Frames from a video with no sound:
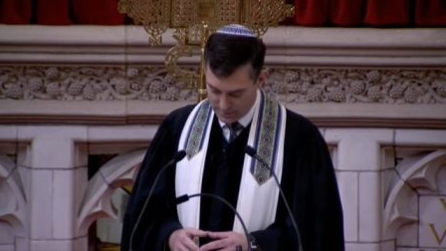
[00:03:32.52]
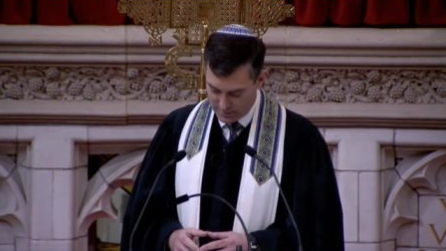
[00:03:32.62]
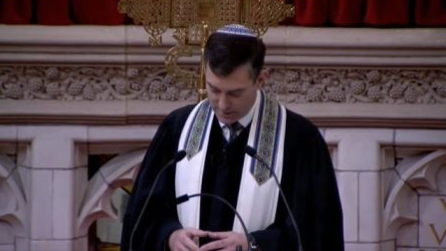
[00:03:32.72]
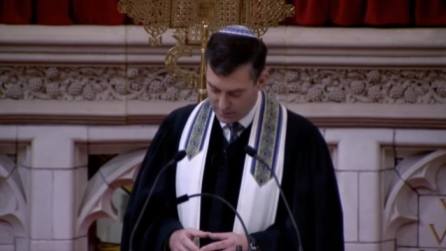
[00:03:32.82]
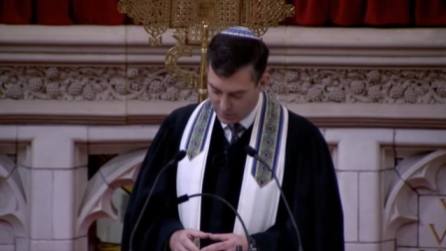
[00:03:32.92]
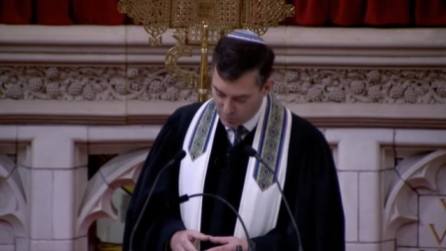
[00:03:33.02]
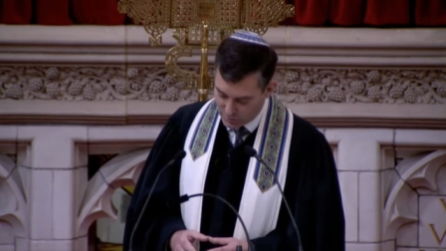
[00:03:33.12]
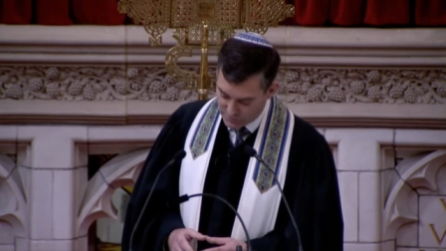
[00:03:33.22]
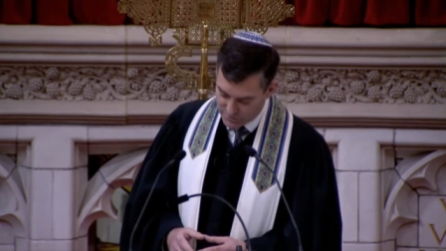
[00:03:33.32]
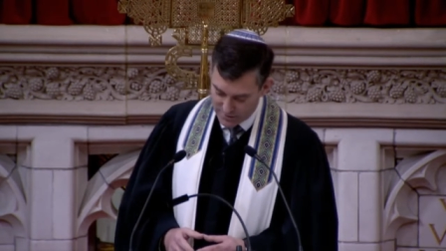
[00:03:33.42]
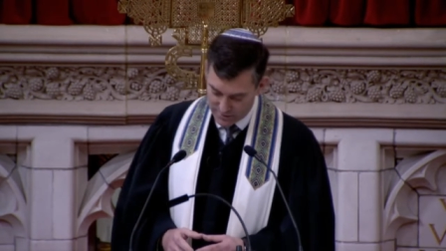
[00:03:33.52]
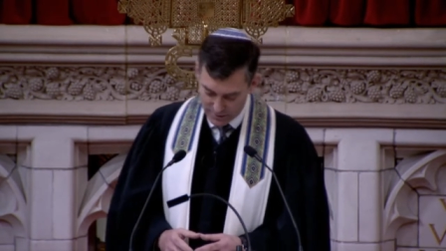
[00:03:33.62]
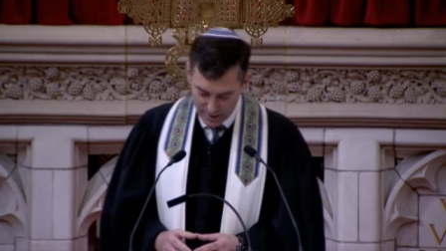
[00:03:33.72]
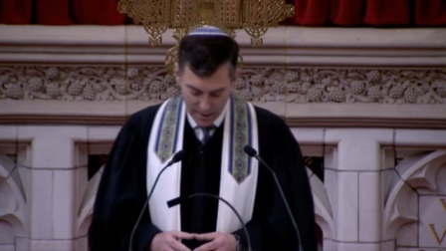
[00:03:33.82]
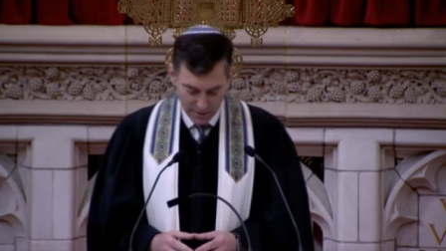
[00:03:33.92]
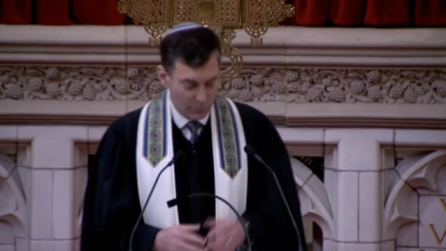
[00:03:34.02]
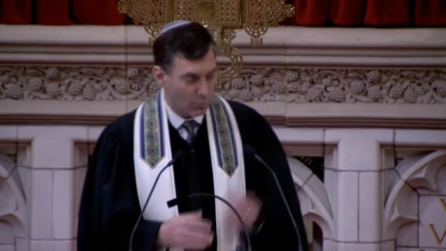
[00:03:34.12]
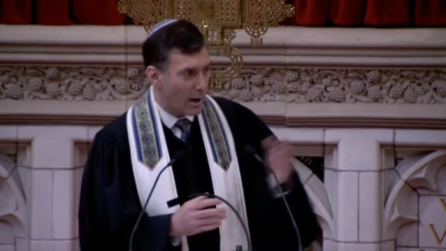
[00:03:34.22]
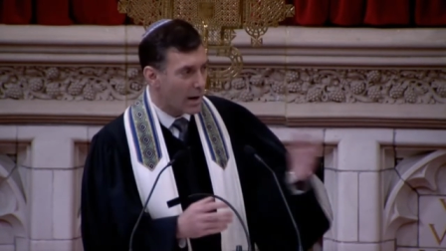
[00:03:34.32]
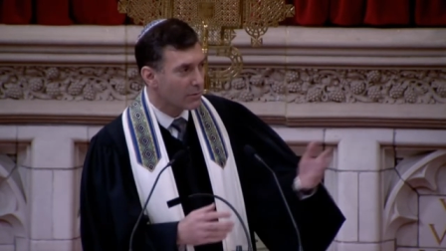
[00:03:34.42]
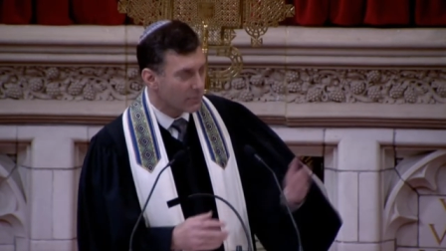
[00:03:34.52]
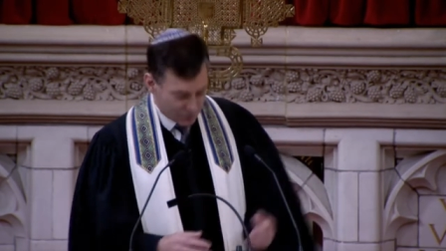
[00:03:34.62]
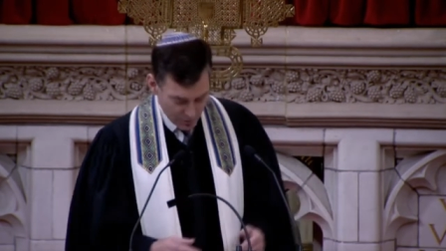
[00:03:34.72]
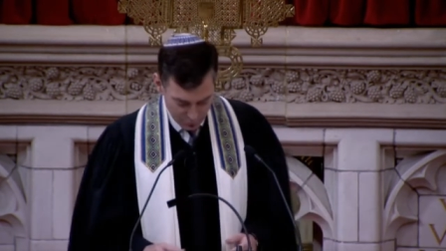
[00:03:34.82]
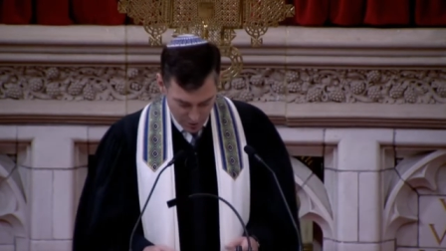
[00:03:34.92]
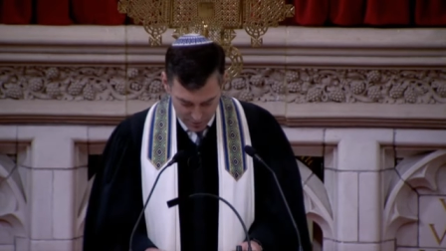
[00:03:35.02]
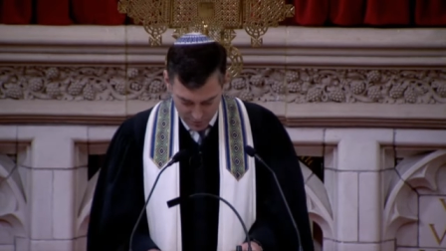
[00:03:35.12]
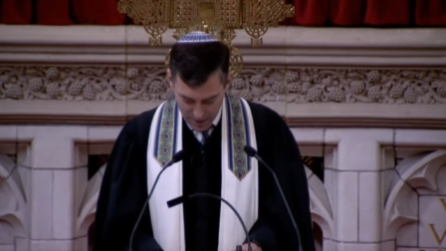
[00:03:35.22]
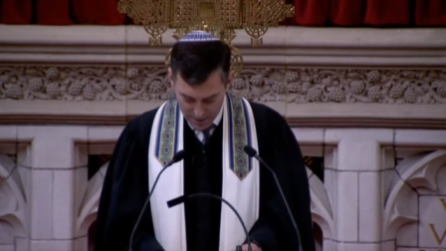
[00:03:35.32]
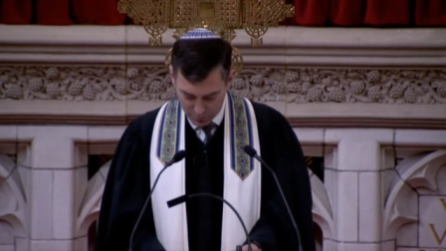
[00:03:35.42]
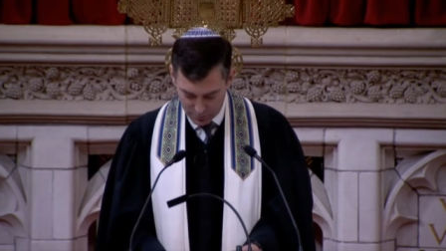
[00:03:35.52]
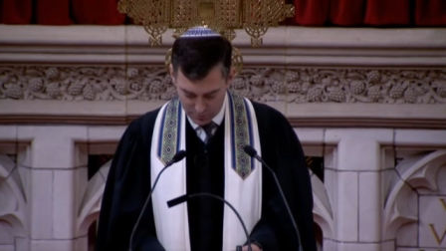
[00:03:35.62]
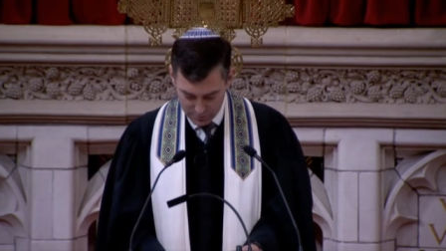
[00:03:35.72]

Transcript: Then the Lord said to Cain, Where is your brother Abel?